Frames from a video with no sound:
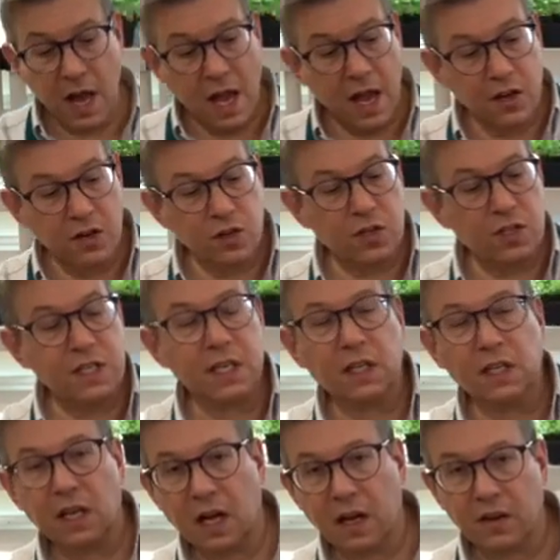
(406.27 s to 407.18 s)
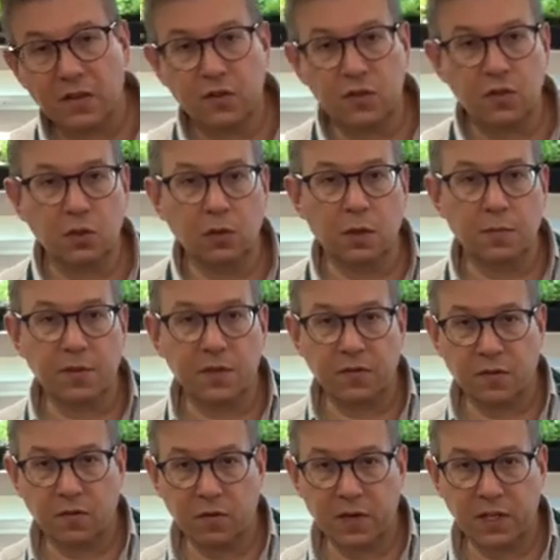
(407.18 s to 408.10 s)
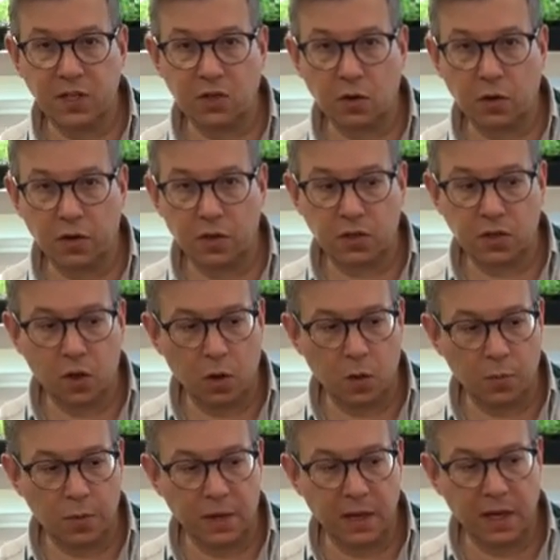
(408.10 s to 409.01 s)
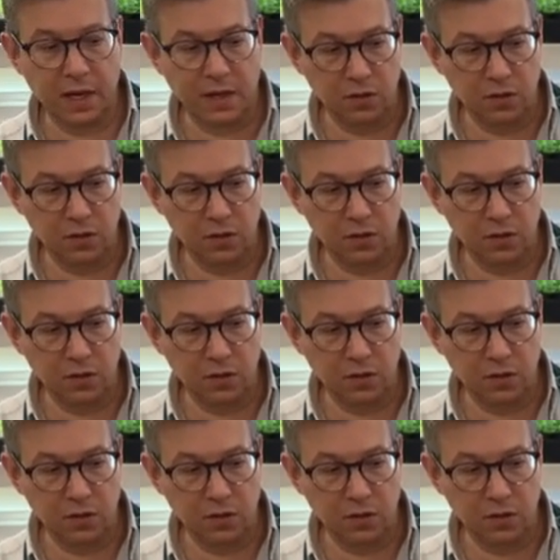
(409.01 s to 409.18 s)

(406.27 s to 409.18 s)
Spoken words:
and you can see a lot of the tulips have already started to open